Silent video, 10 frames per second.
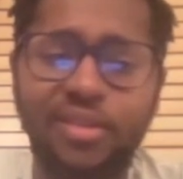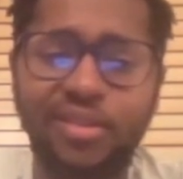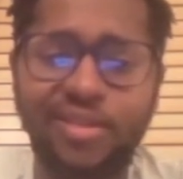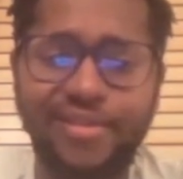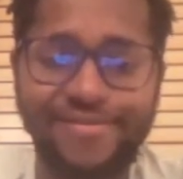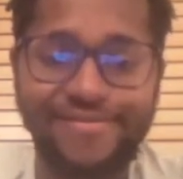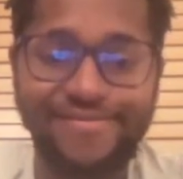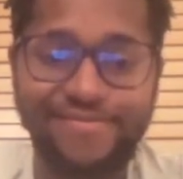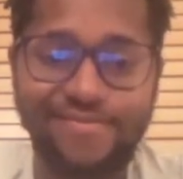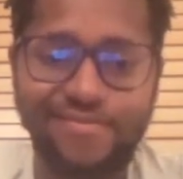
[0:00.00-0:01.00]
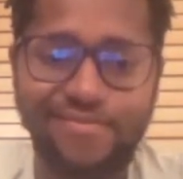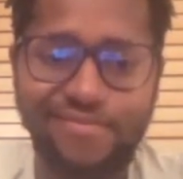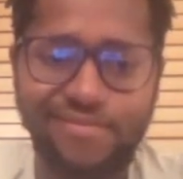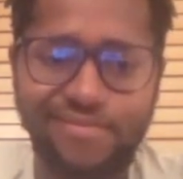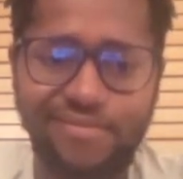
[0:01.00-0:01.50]

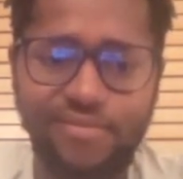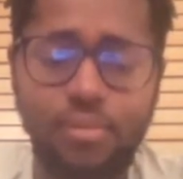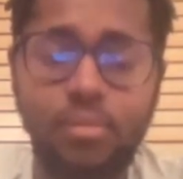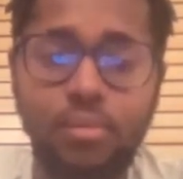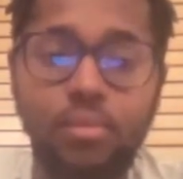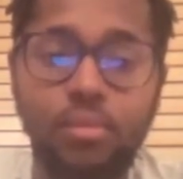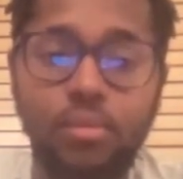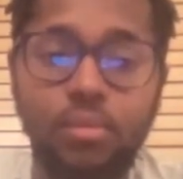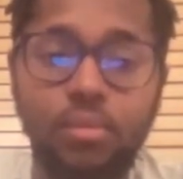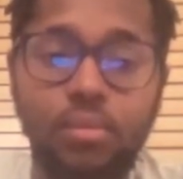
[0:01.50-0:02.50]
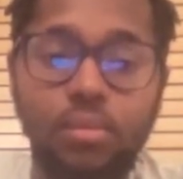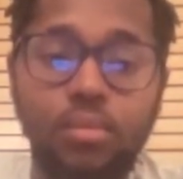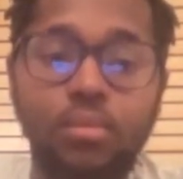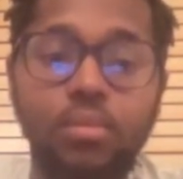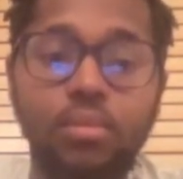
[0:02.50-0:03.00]

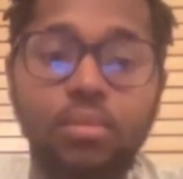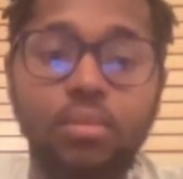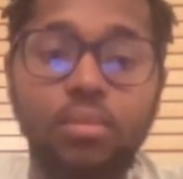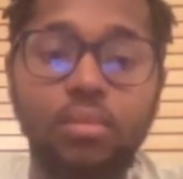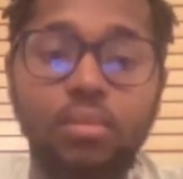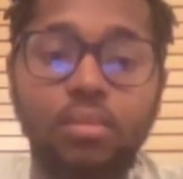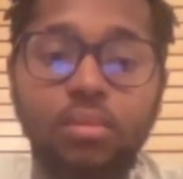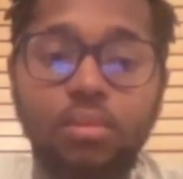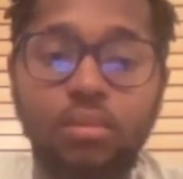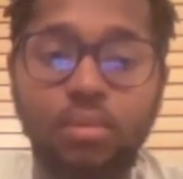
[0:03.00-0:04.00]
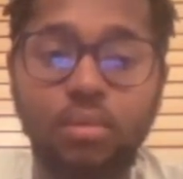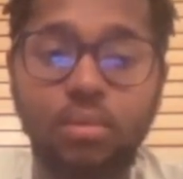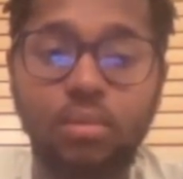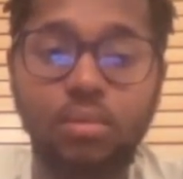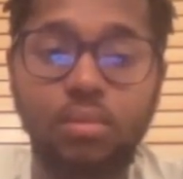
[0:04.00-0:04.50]

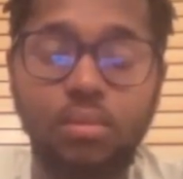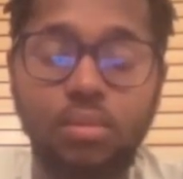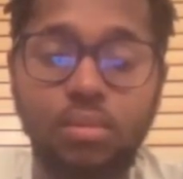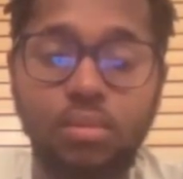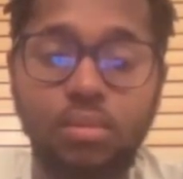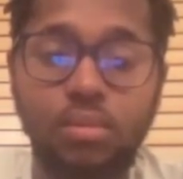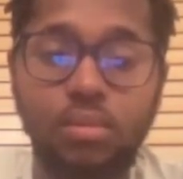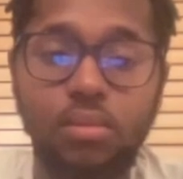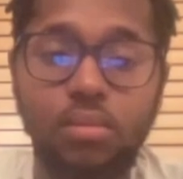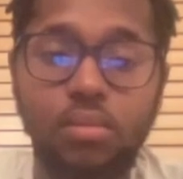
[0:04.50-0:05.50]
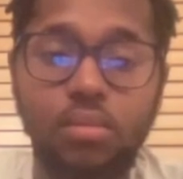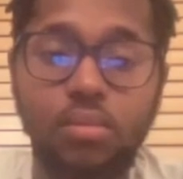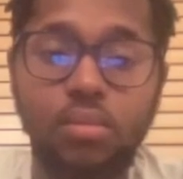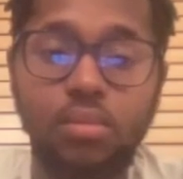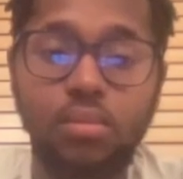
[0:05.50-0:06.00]

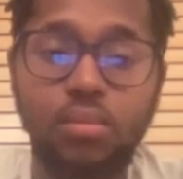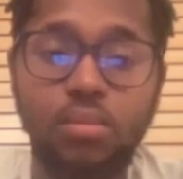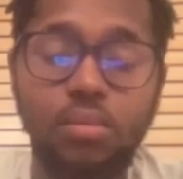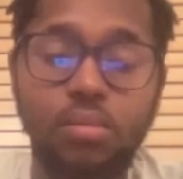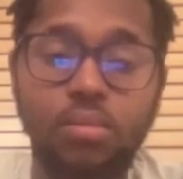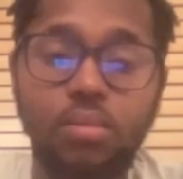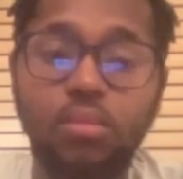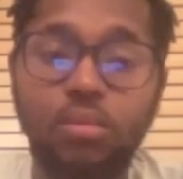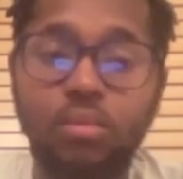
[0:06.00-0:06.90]
The person shown says nothing.